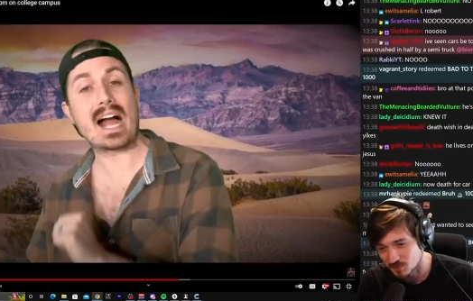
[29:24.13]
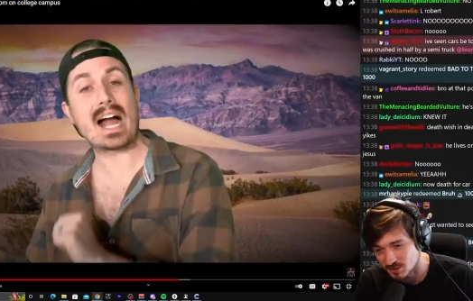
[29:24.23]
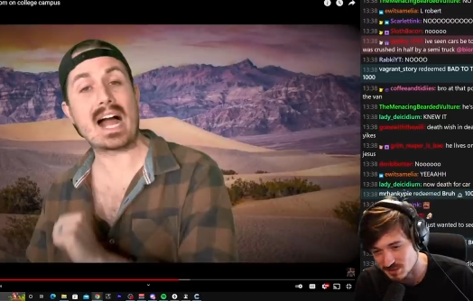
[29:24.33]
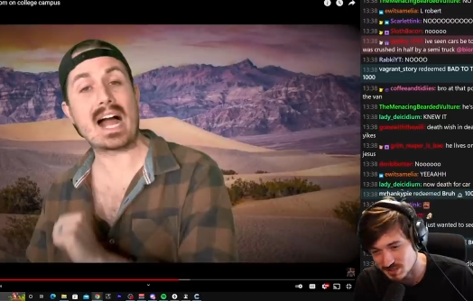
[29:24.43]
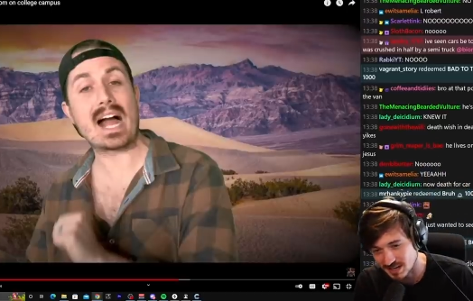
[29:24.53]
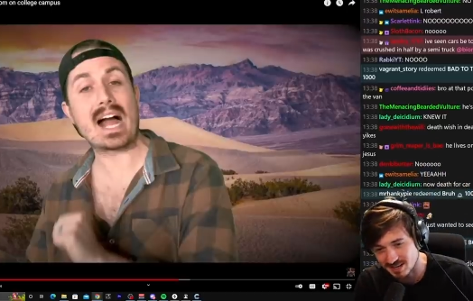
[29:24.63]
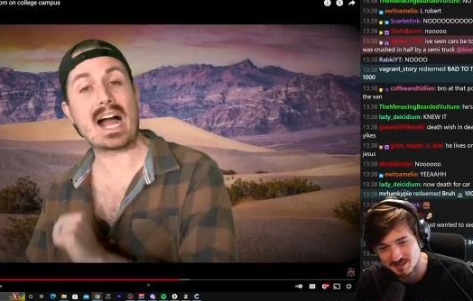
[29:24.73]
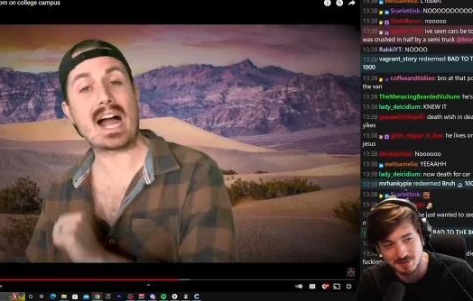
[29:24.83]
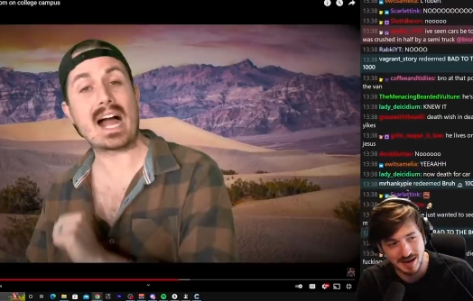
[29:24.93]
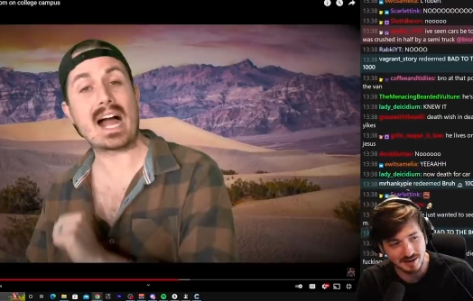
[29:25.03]
Speaker 1: would you say
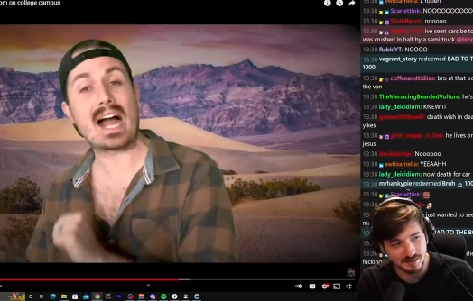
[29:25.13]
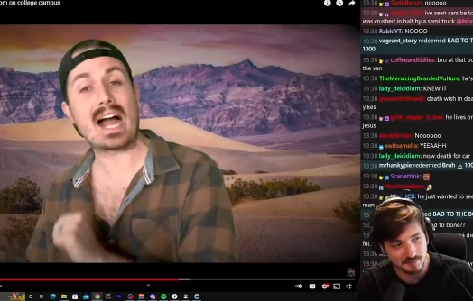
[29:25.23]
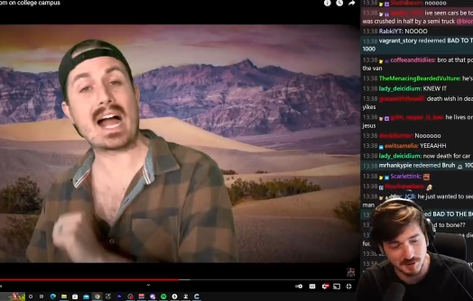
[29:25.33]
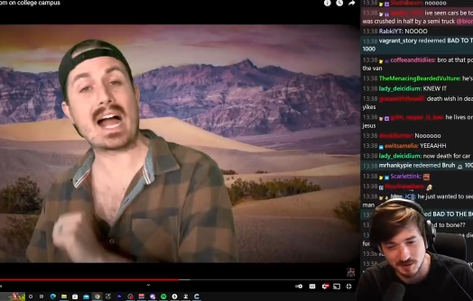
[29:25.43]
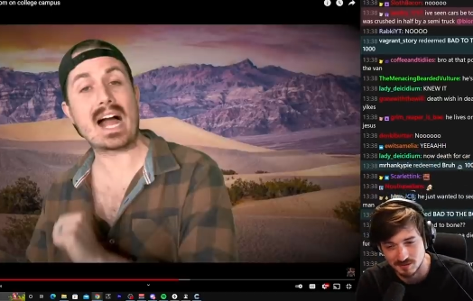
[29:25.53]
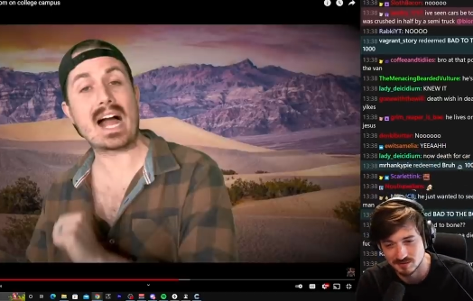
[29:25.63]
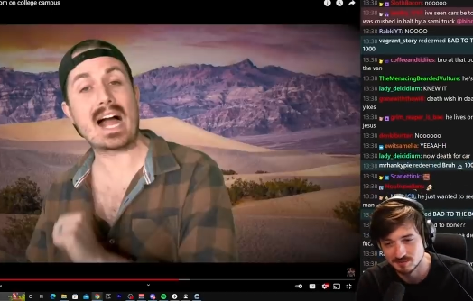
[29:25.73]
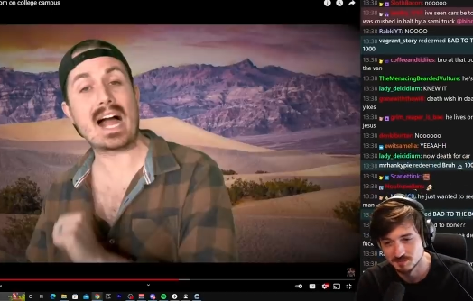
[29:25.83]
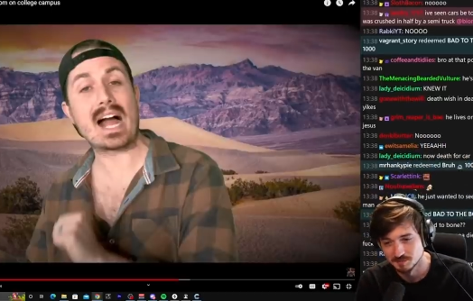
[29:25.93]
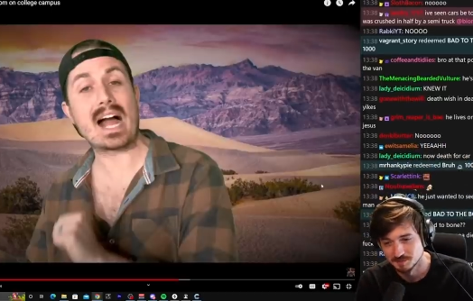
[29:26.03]
he's bad to the bone?
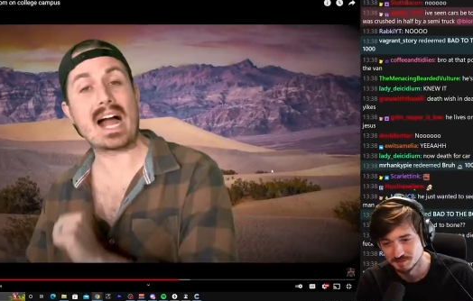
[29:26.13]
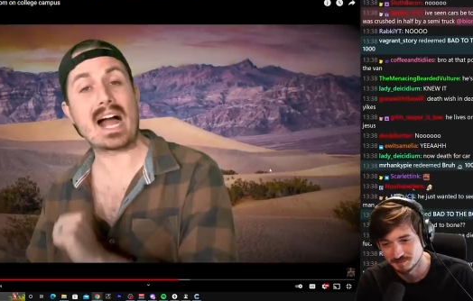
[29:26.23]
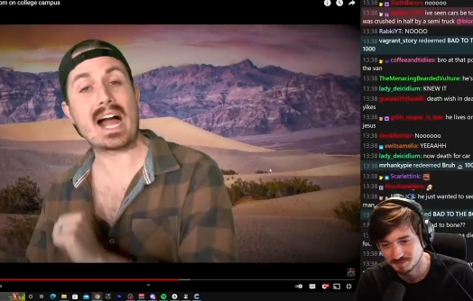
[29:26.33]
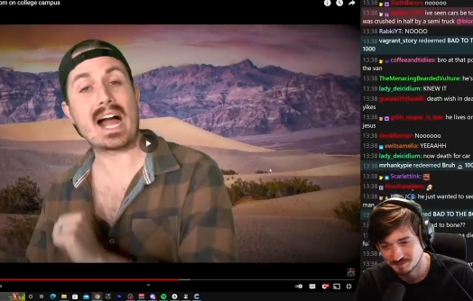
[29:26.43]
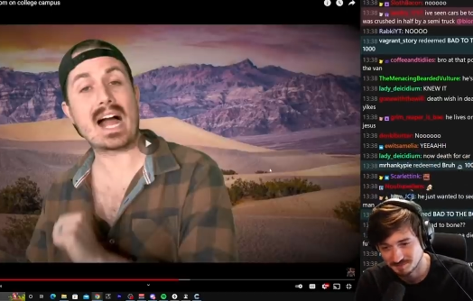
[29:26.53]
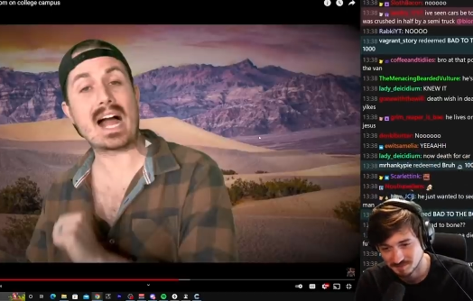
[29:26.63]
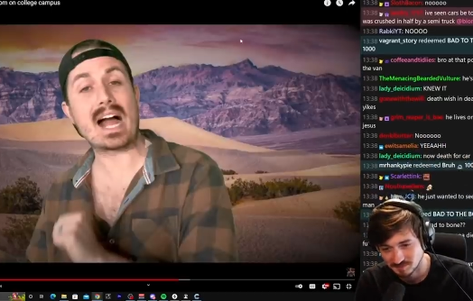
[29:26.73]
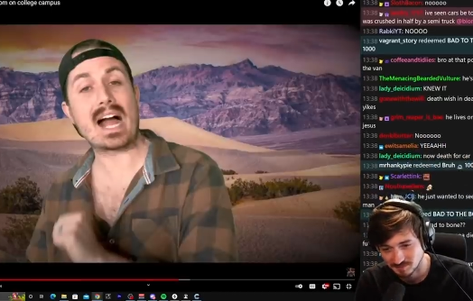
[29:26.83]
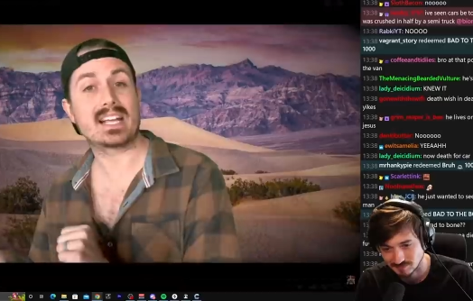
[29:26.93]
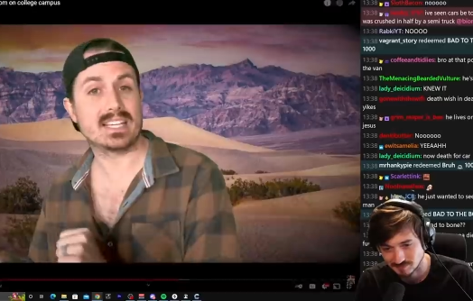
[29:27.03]

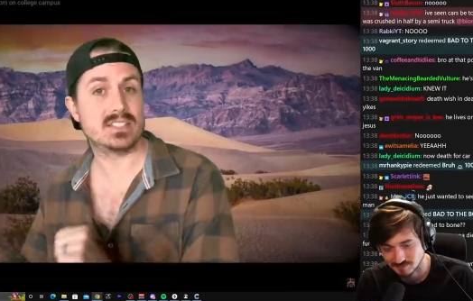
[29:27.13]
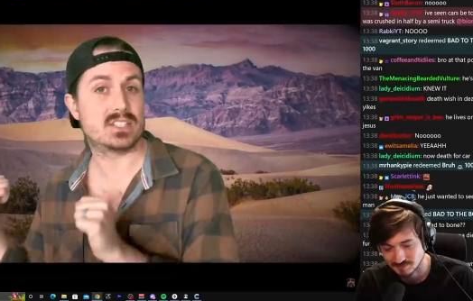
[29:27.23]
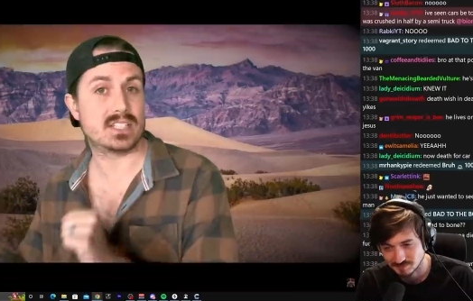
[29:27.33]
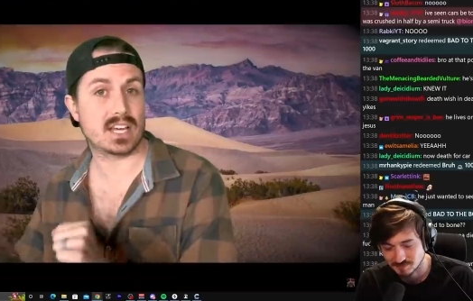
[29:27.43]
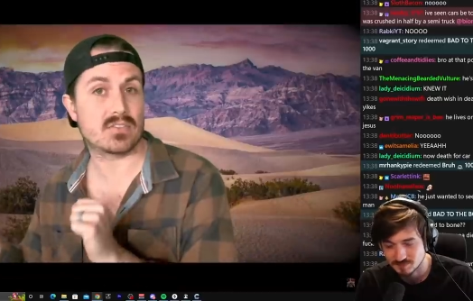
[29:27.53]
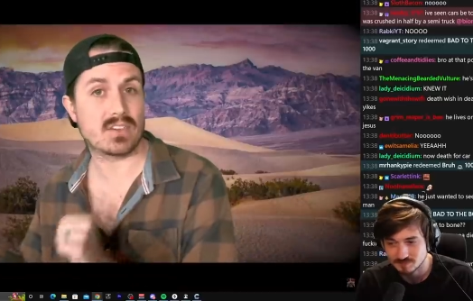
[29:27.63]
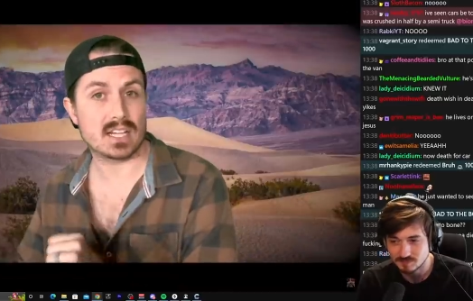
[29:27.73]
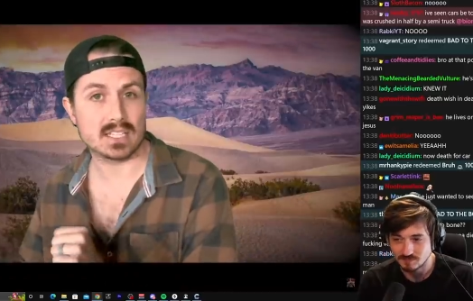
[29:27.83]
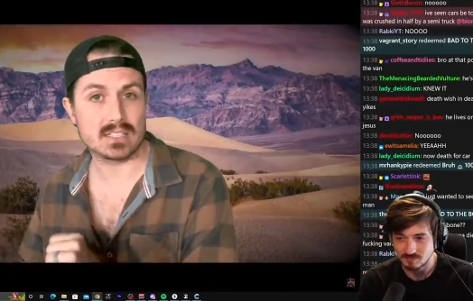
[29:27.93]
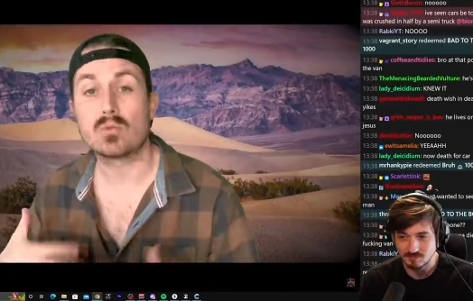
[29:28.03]
Speaker 2: Back into Death
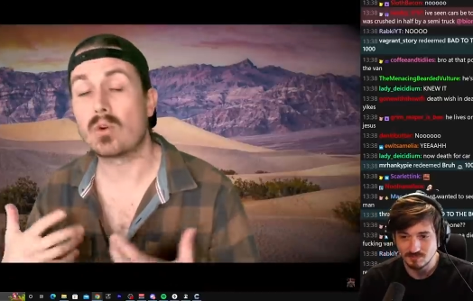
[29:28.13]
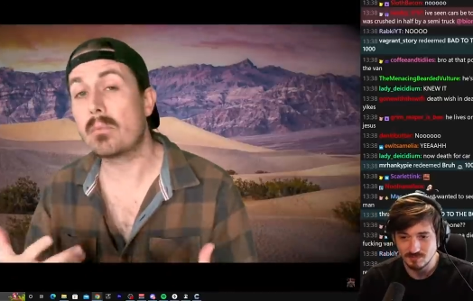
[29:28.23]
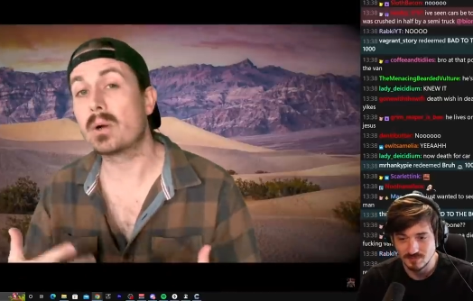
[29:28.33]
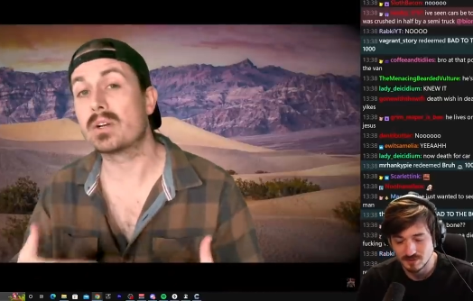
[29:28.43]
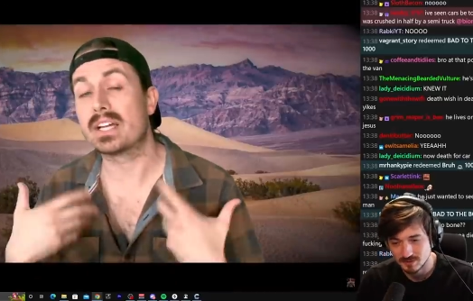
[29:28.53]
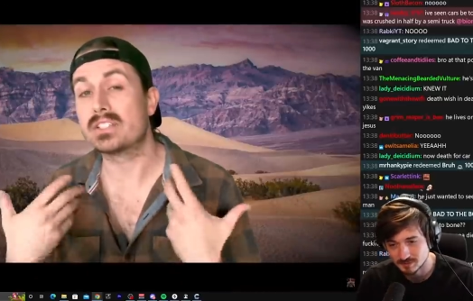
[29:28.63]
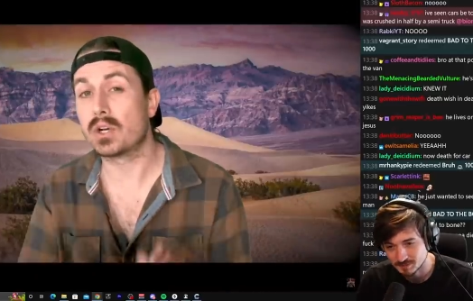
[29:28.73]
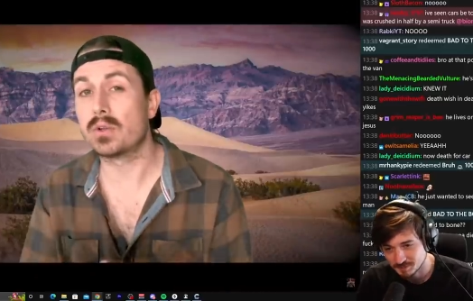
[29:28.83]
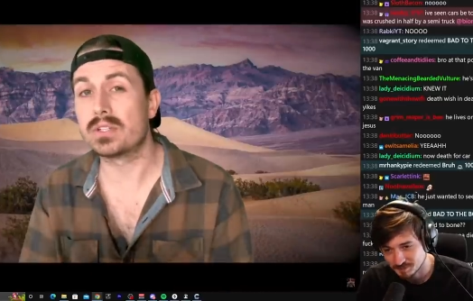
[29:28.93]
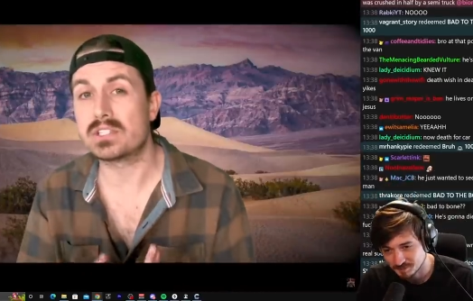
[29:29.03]
Valley. Robert had
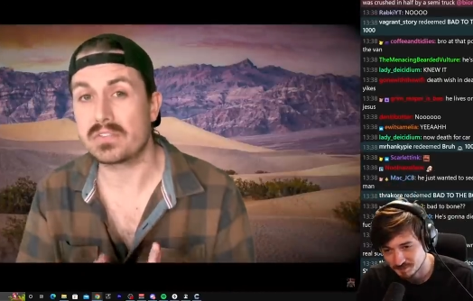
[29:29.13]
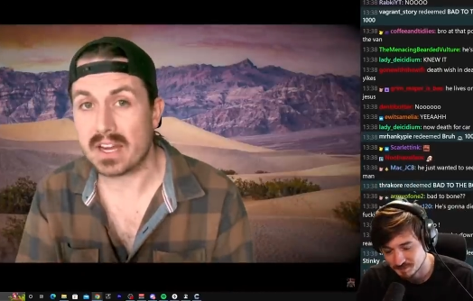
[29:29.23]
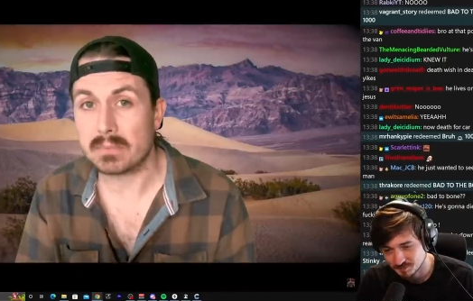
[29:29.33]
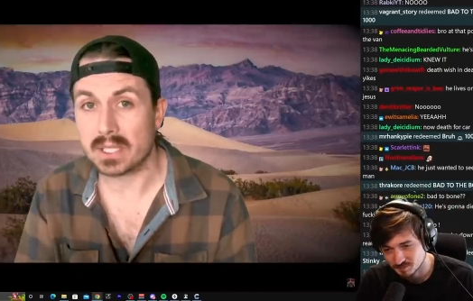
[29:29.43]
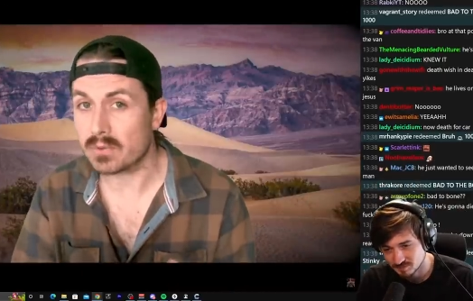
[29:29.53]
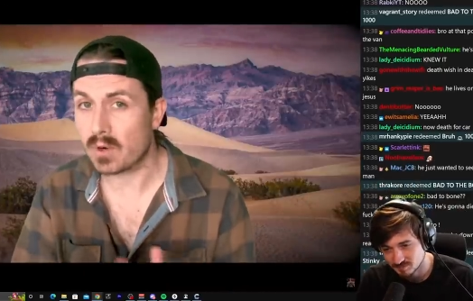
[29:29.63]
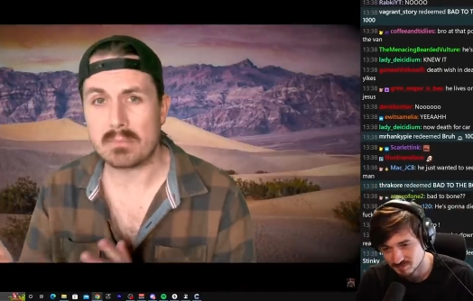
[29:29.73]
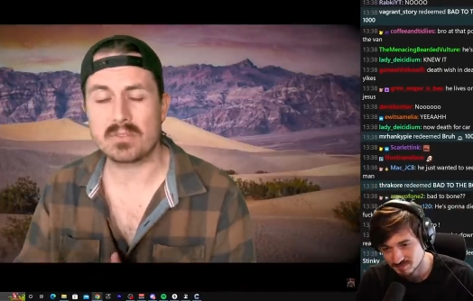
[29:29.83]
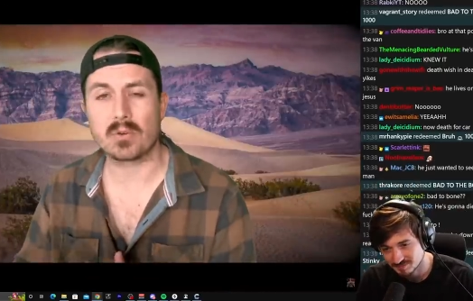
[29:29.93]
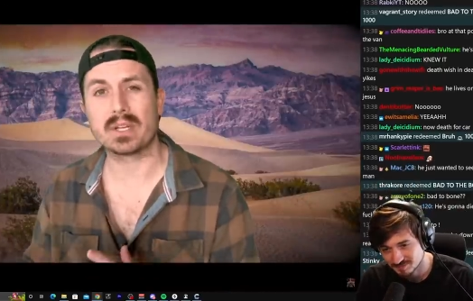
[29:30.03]
told his family
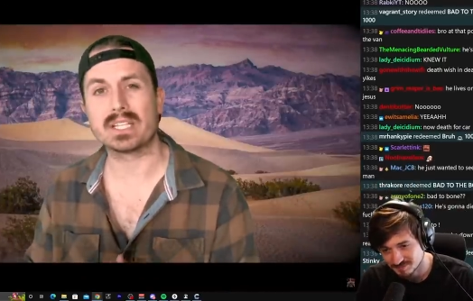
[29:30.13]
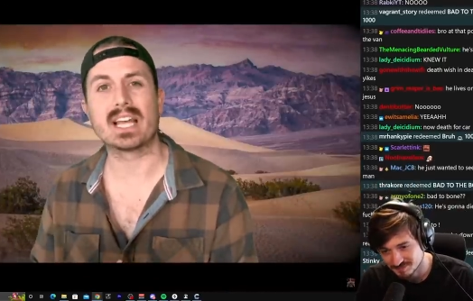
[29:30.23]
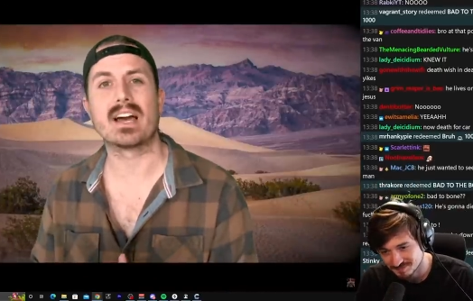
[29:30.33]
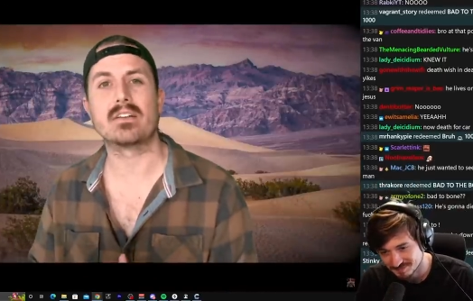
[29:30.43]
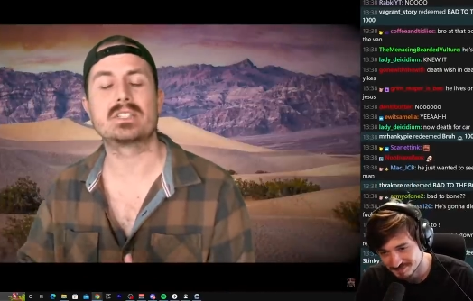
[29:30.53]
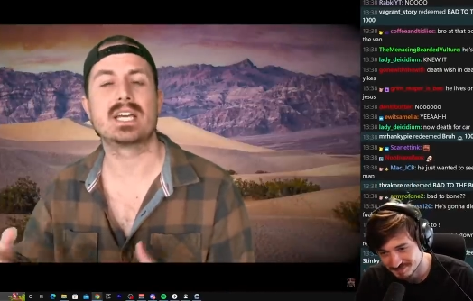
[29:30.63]
right before he left